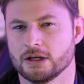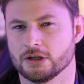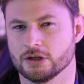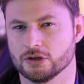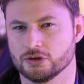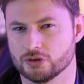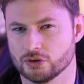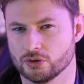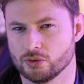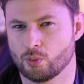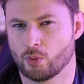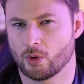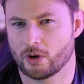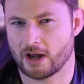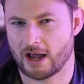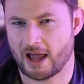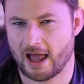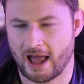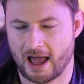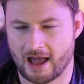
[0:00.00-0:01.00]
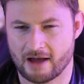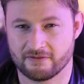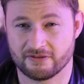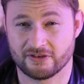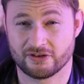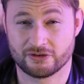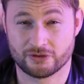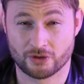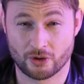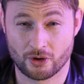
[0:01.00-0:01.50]
You do want to have
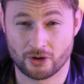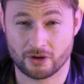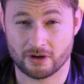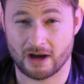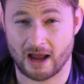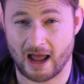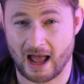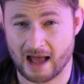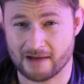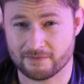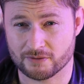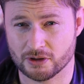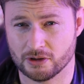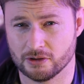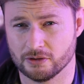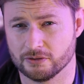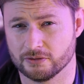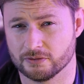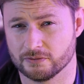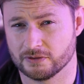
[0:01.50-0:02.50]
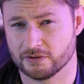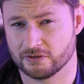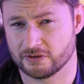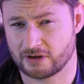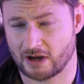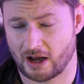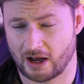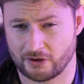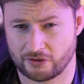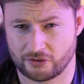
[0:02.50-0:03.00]
certain avenues of
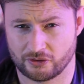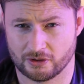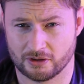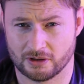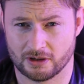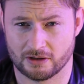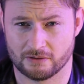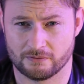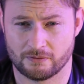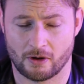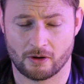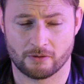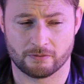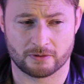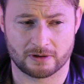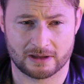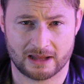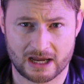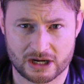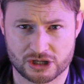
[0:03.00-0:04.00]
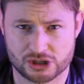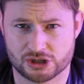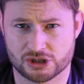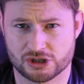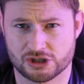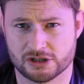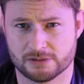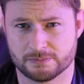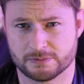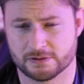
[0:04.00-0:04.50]
discussion and of
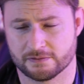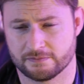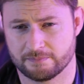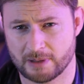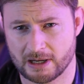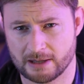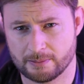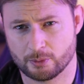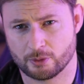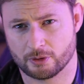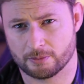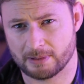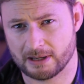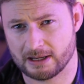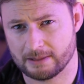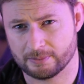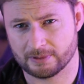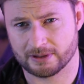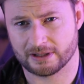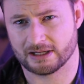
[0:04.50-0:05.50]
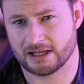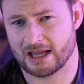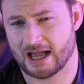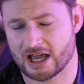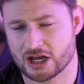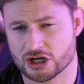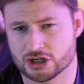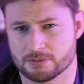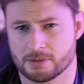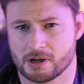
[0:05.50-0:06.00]
relationships, of people-to-people
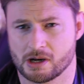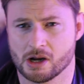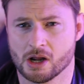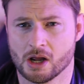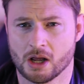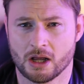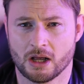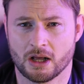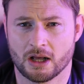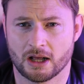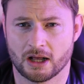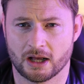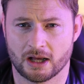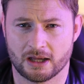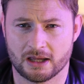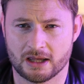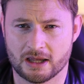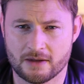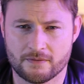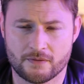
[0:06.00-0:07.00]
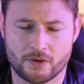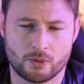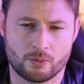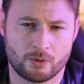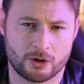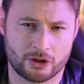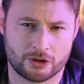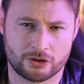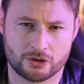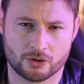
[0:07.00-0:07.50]
engagement, uh,
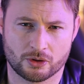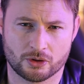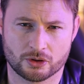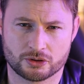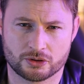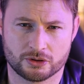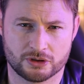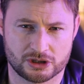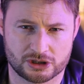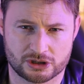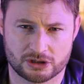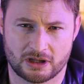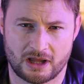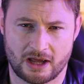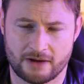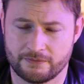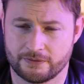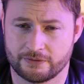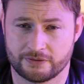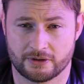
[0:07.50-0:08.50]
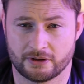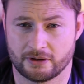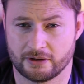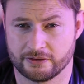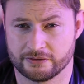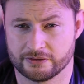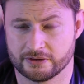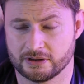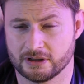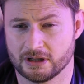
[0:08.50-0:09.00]
even with your traditional
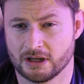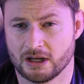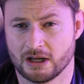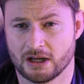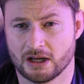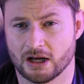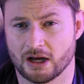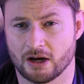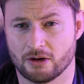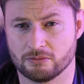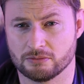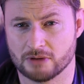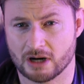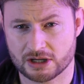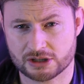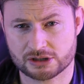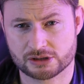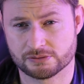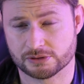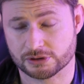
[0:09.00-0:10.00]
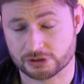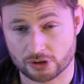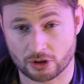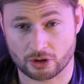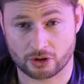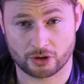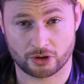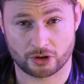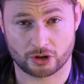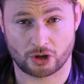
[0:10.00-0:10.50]
adversaries. And uh, Russia is
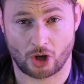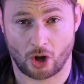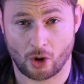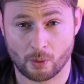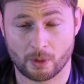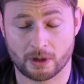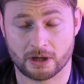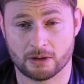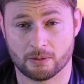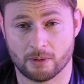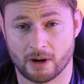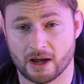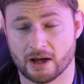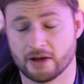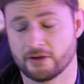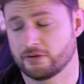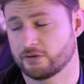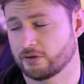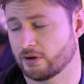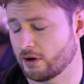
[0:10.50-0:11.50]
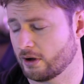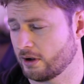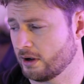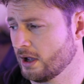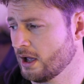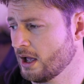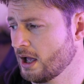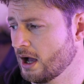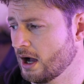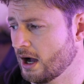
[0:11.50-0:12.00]
not going to go anywhere.
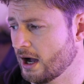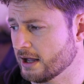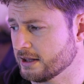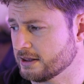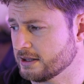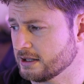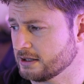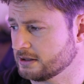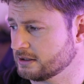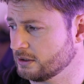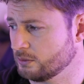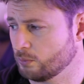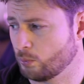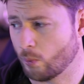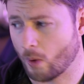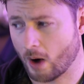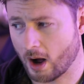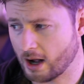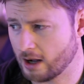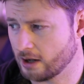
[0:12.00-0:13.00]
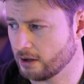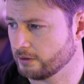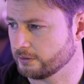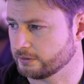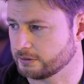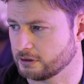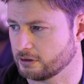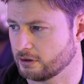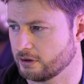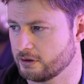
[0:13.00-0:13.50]
So I think that
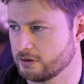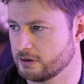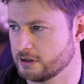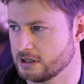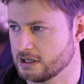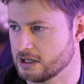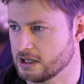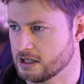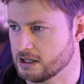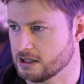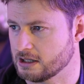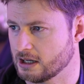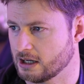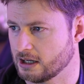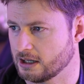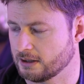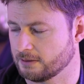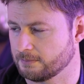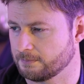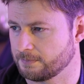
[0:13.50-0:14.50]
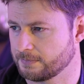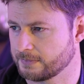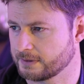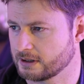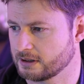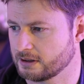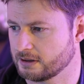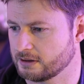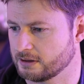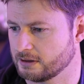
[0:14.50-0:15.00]
while, you know, the um,
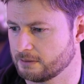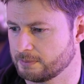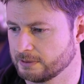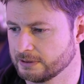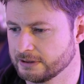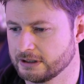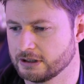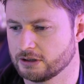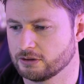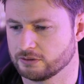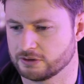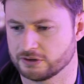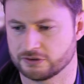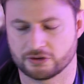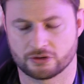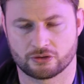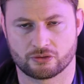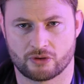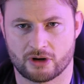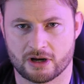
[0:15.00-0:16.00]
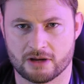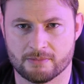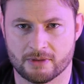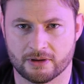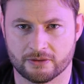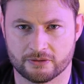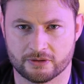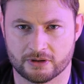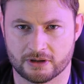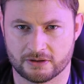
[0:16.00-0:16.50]
the political
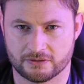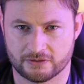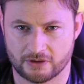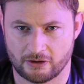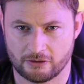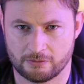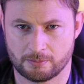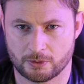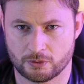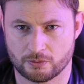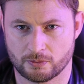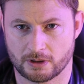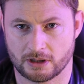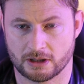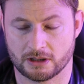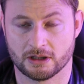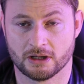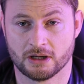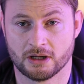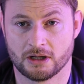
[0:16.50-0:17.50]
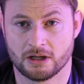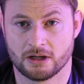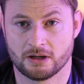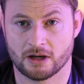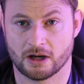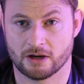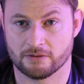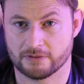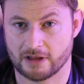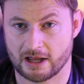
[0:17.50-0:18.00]
disagreements that exist between
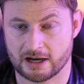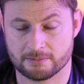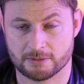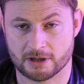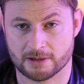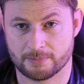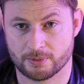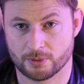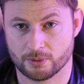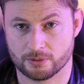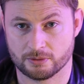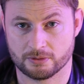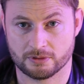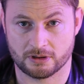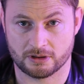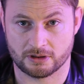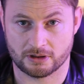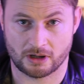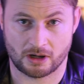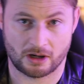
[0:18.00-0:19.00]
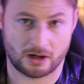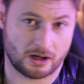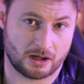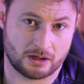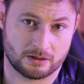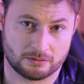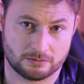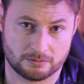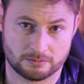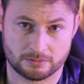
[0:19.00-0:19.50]
uh, Vladimir Putin and uh,
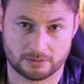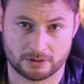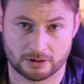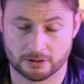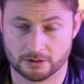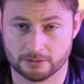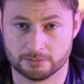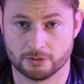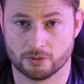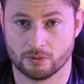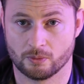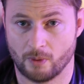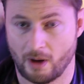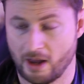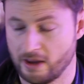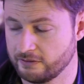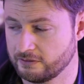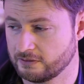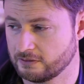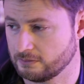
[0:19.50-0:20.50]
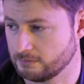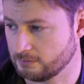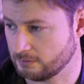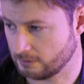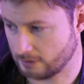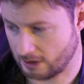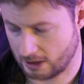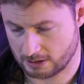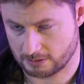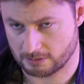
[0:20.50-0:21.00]
and the liberal West
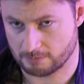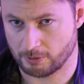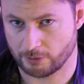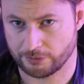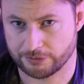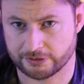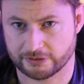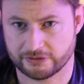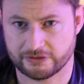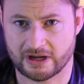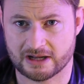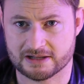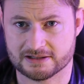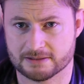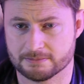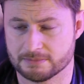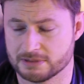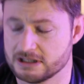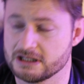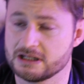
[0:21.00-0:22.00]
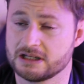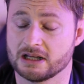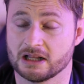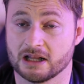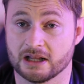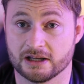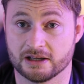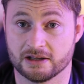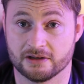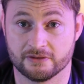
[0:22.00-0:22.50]
and the Baltic states in
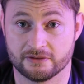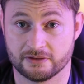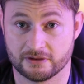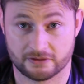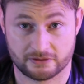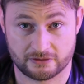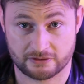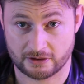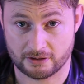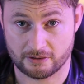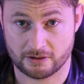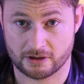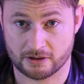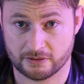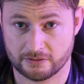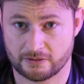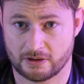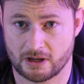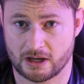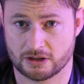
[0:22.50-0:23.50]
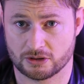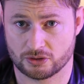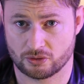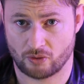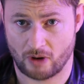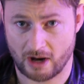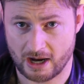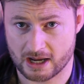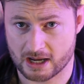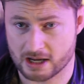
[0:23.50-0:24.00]
particular is is serious and
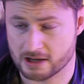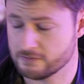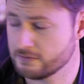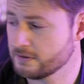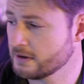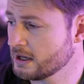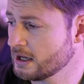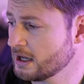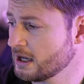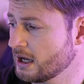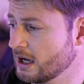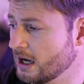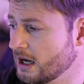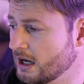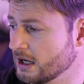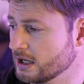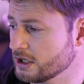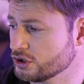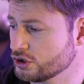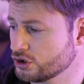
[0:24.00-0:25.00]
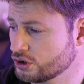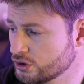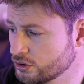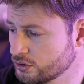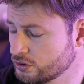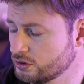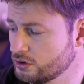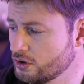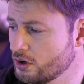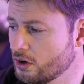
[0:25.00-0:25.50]
grave, uh, it
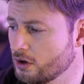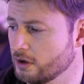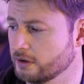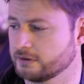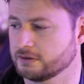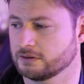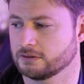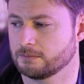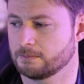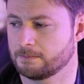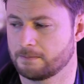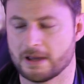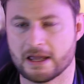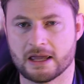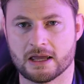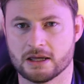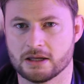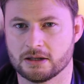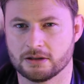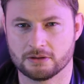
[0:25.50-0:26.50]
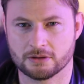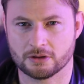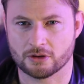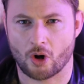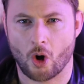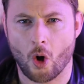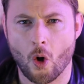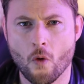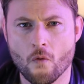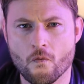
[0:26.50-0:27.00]
should not be, you
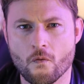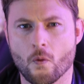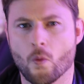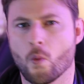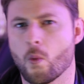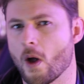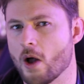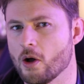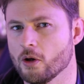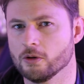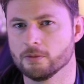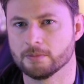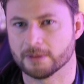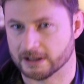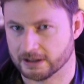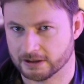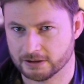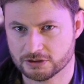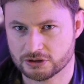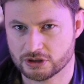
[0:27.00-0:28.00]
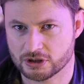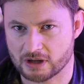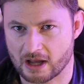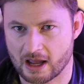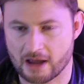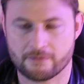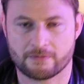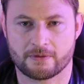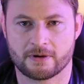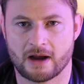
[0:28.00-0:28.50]
know, overwhelming to
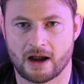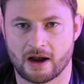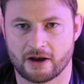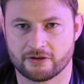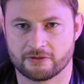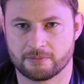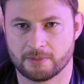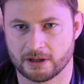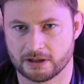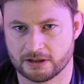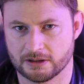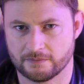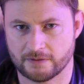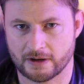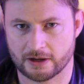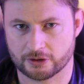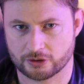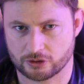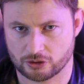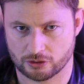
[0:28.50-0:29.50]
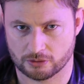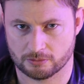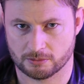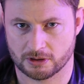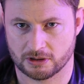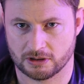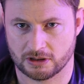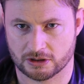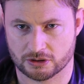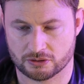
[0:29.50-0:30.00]
every aspect of our
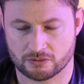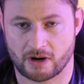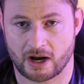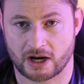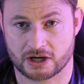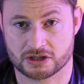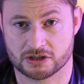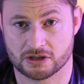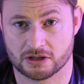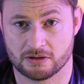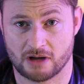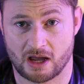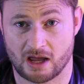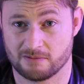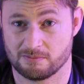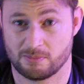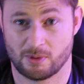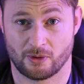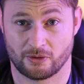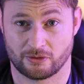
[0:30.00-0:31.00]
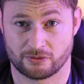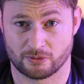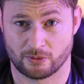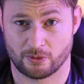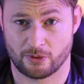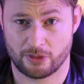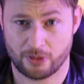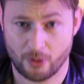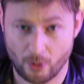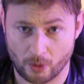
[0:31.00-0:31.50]
human interaction and, and
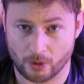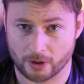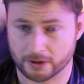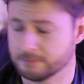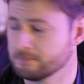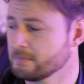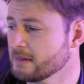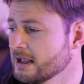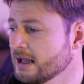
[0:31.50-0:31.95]
personal thought.